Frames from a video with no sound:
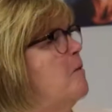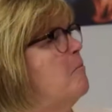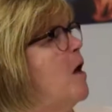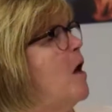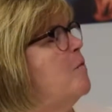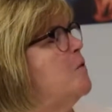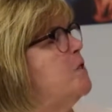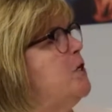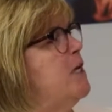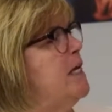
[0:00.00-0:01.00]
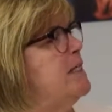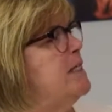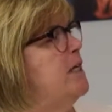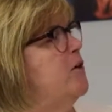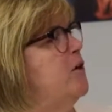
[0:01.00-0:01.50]
Mom was cooking
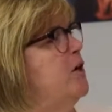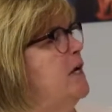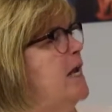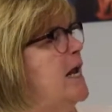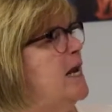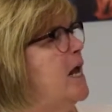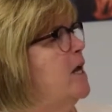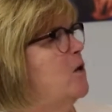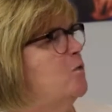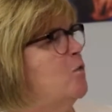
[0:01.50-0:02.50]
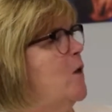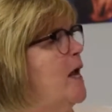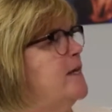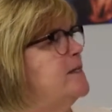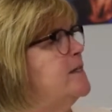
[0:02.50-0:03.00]
dinner, and I couldn't
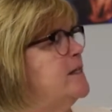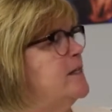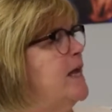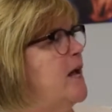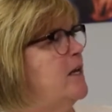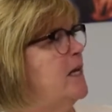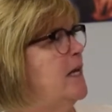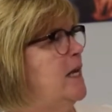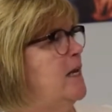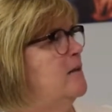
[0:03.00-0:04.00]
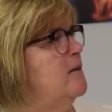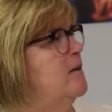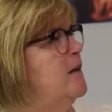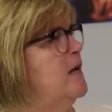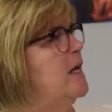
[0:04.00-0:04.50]
wait to sit down and eat.
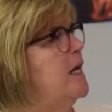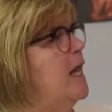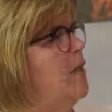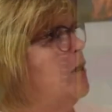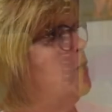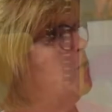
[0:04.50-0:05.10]
"Carrie,